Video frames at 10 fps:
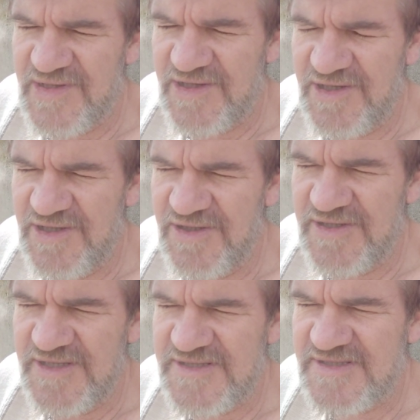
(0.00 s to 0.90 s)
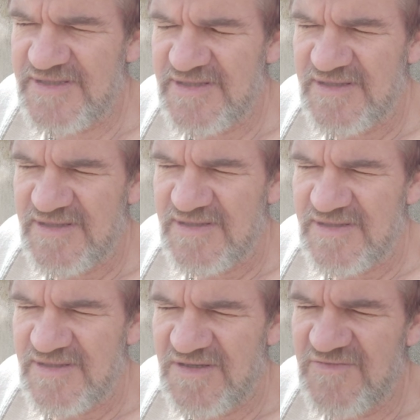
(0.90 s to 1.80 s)
it's
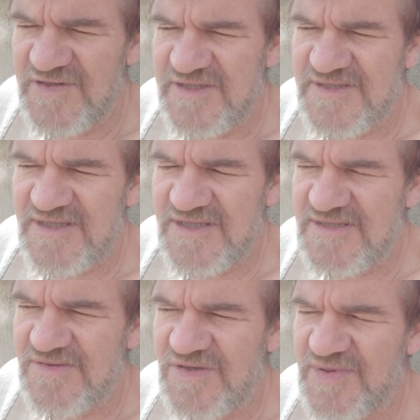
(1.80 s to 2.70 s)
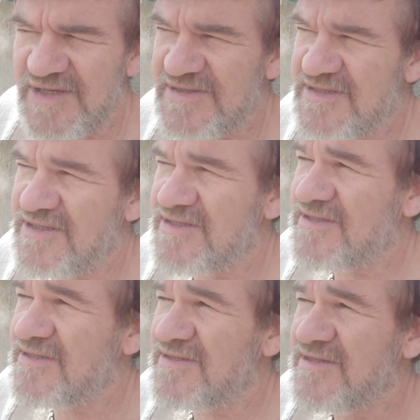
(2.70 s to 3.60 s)
obvious that it's all about
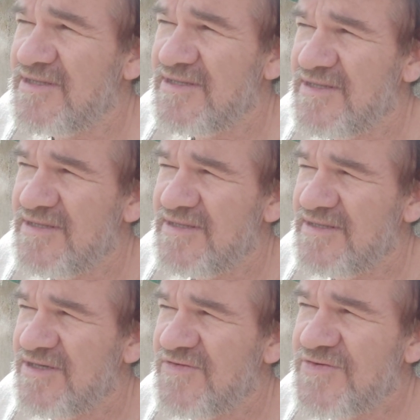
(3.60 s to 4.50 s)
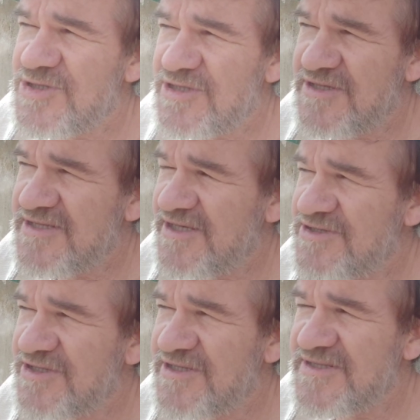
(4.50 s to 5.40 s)
artificial
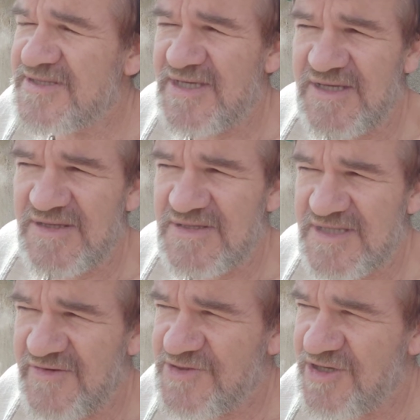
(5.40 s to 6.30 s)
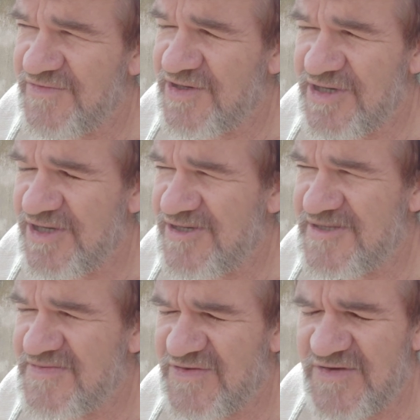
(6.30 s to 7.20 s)
intelligence, getting self-driving
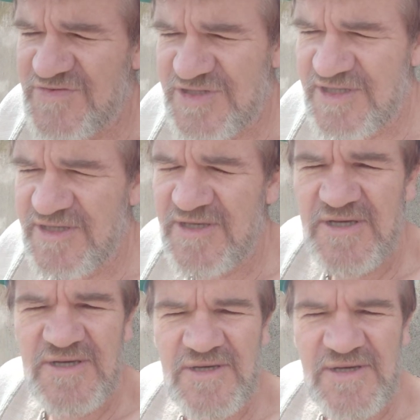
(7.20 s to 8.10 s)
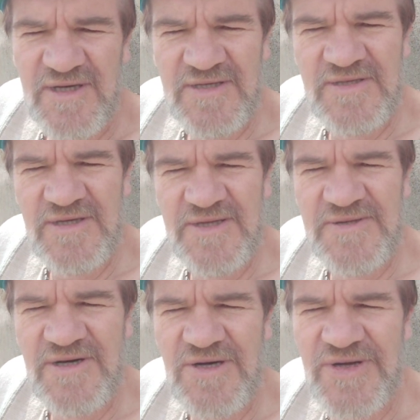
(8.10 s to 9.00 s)
cars, 5G, and the
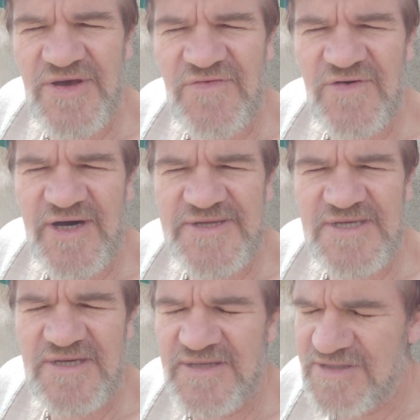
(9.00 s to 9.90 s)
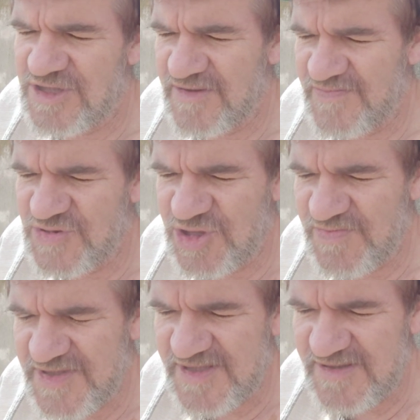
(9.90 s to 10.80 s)
RFID
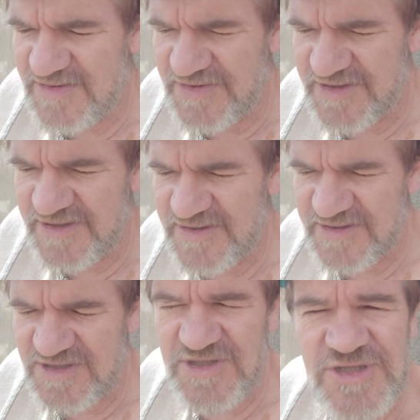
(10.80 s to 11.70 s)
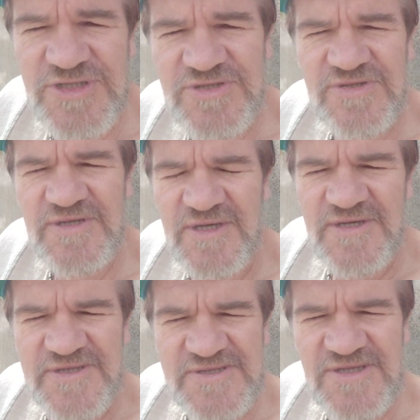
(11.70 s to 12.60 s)
chips, or the digital
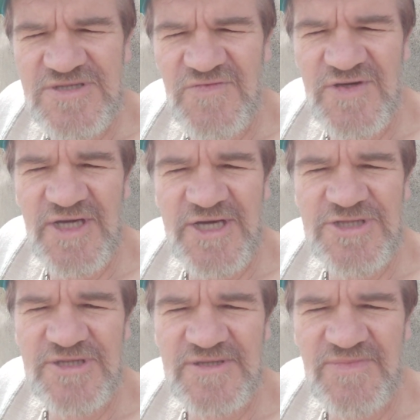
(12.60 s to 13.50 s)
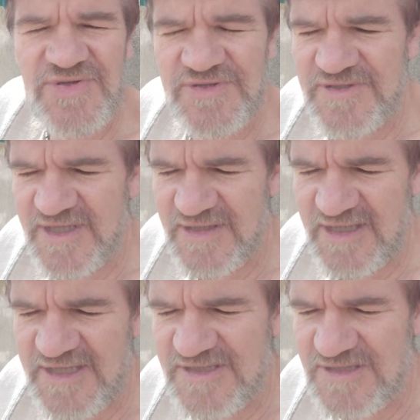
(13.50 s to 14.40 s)
certification that Bill
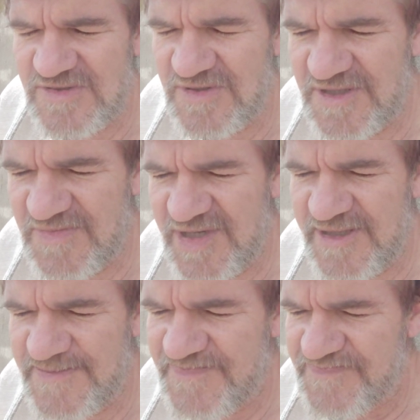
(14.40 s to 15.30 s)
Gates is talking about.